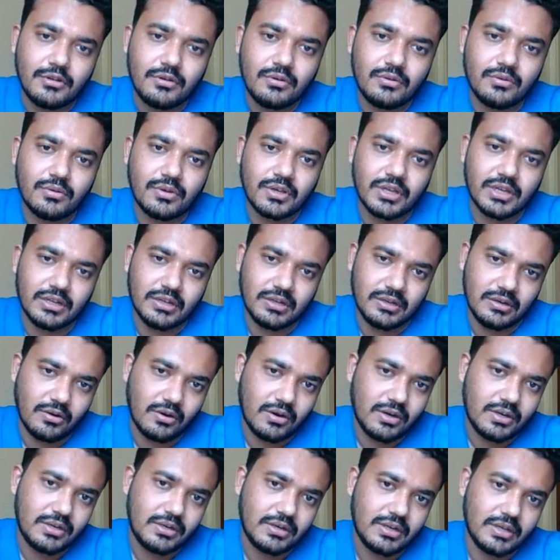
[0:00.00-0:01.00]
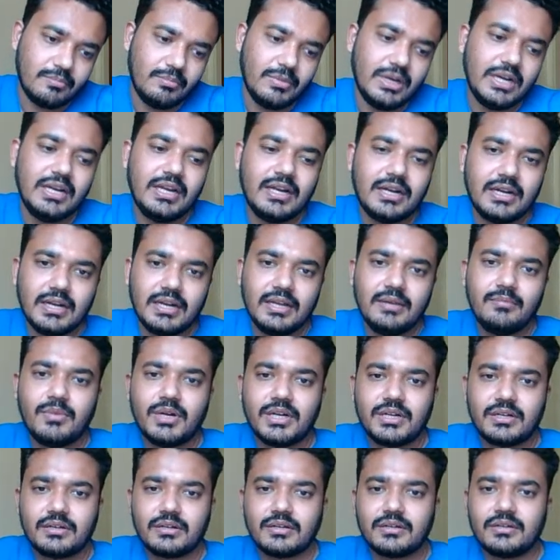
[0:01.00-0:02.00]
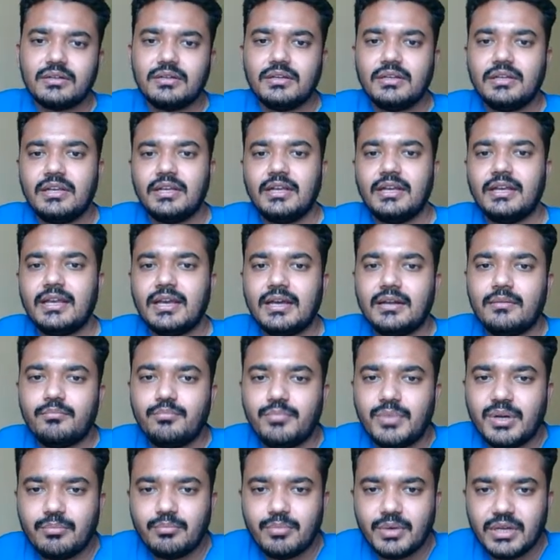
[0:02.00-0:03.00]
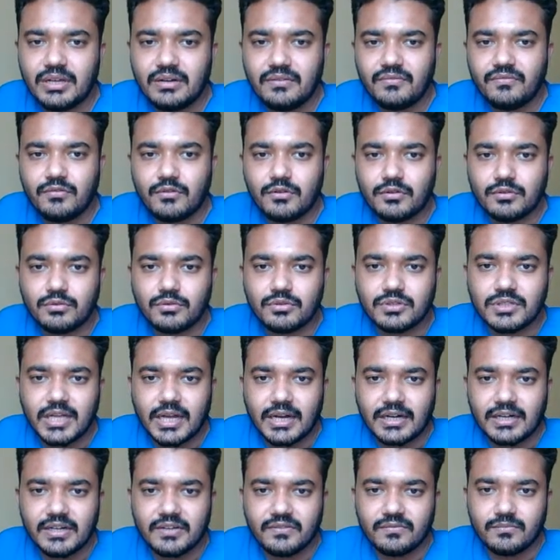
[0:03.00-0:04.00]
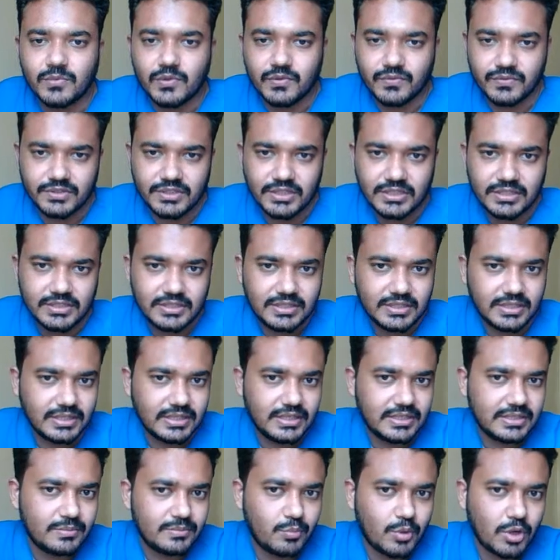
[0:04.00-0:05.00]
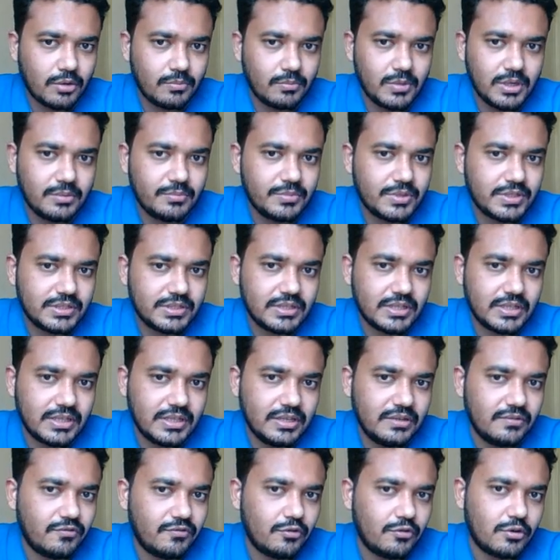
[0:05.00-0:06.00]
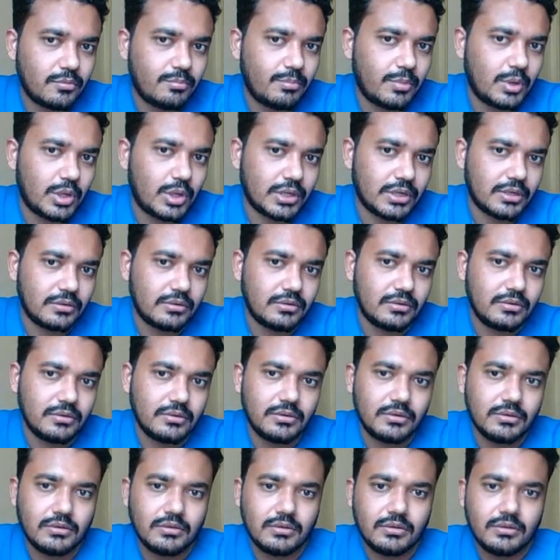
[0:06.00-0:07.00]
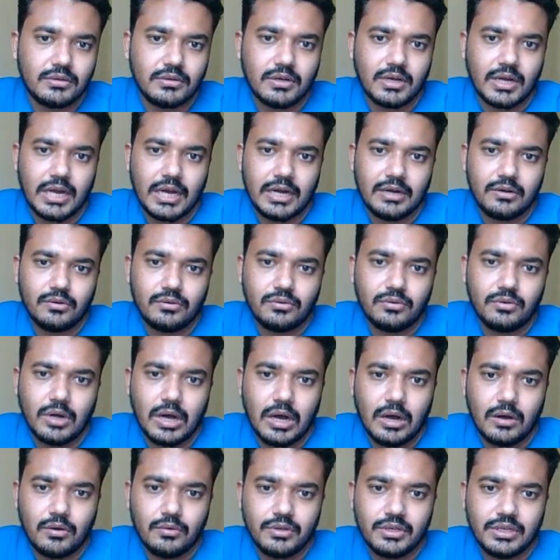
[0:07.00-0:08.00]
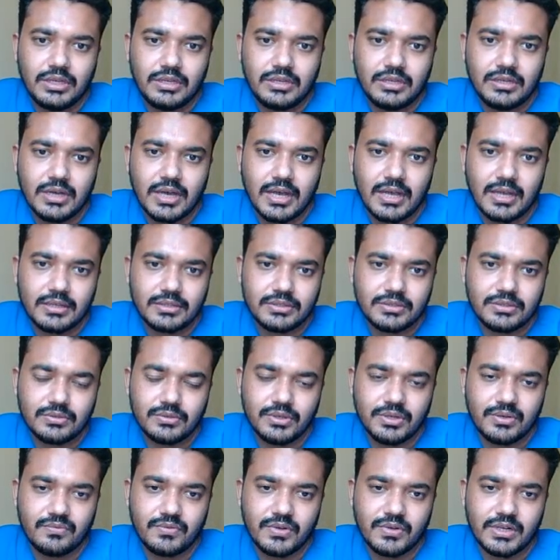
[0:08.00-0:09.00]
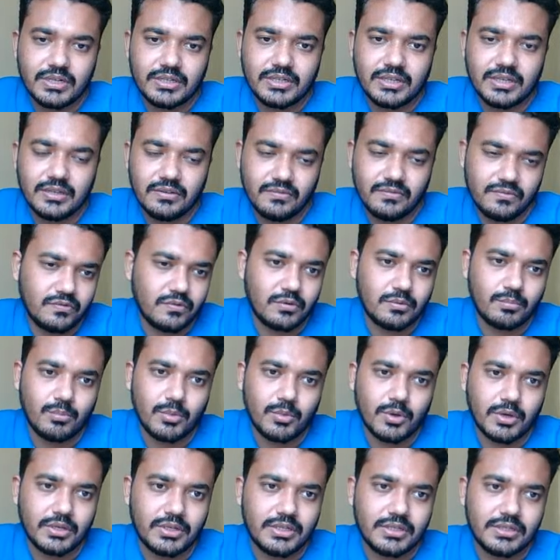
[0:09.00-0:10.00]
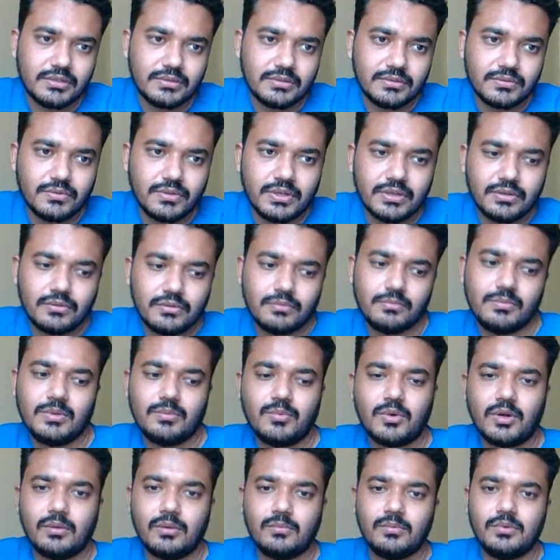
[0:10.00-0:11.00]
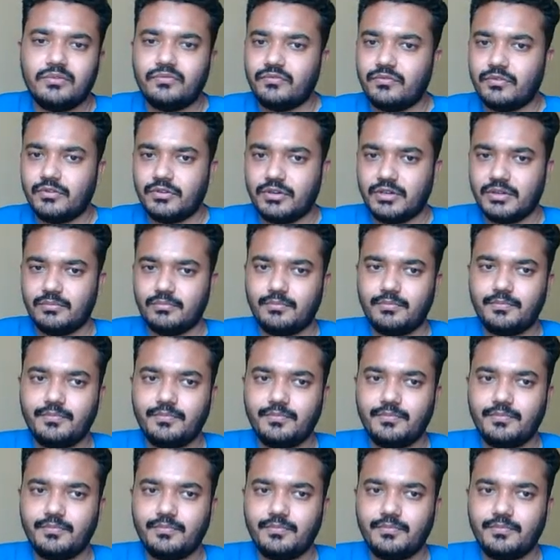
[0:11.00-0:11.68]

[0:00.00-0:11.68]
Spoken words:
Okay, not immediately, but he can prepare for those active moves. Just his problem is the e4 pawn. I don't know how he has to defend the e4 pawn. It is going to be a problem for him.